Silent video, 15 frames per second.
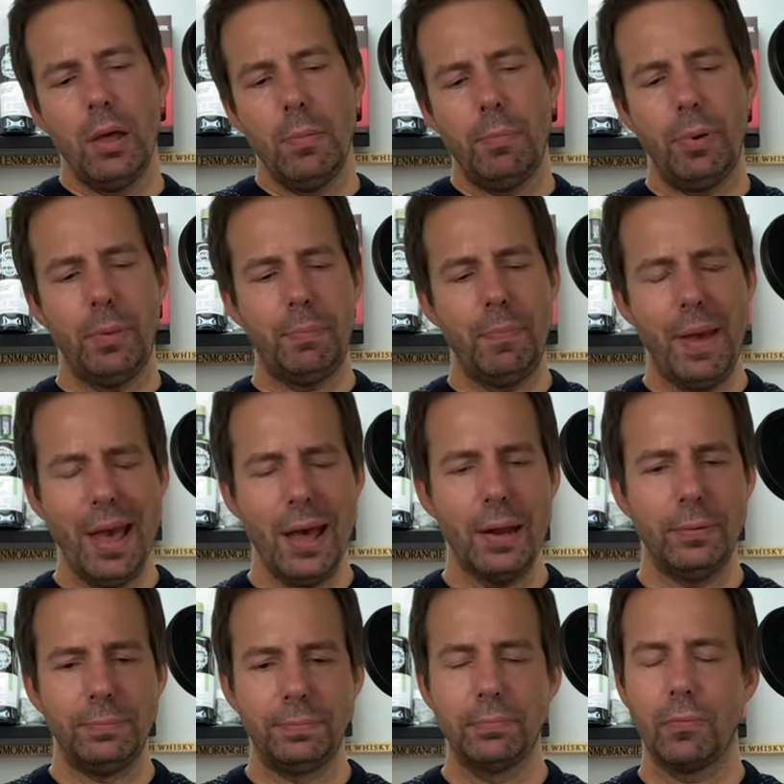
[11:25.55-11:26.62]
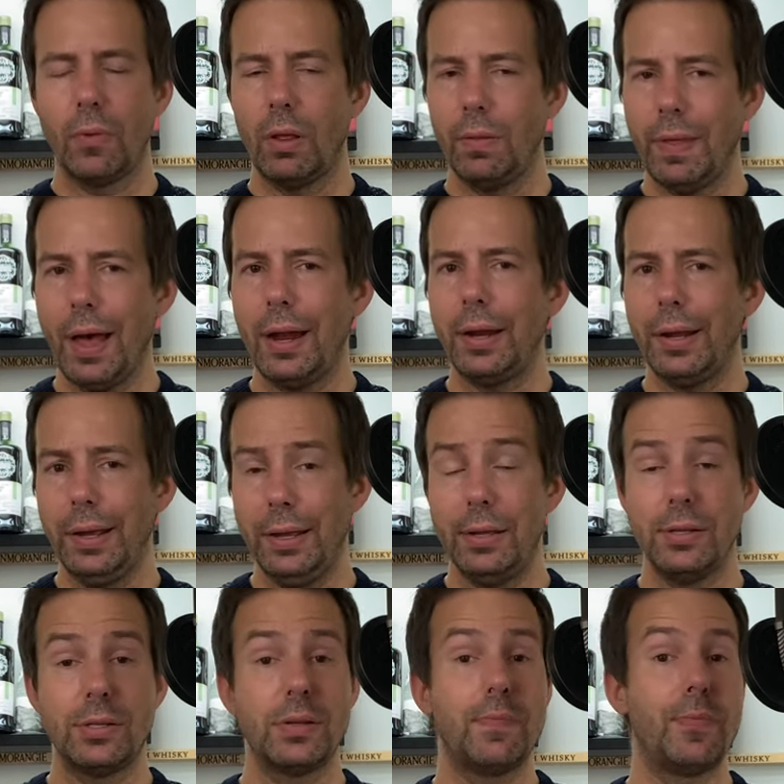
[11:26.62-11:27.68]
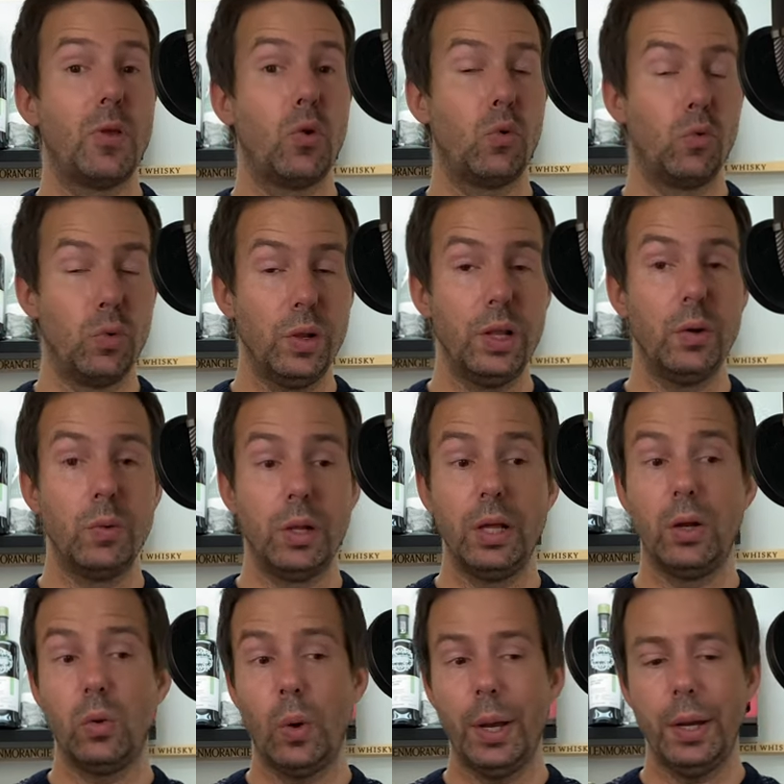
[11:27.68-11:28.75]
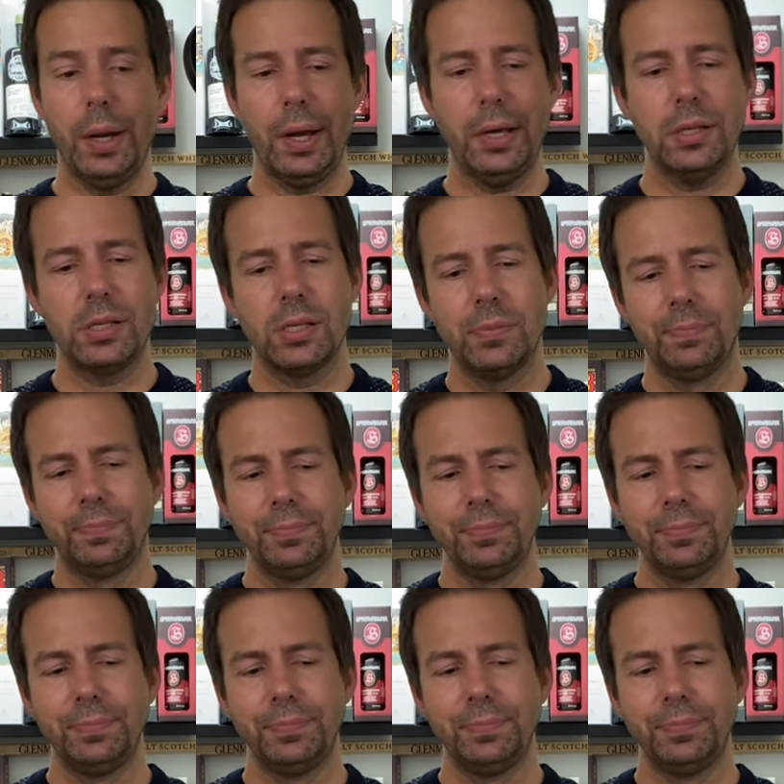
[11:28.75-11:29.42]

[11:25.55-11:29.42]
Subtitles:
but man, that is really, really quite nice.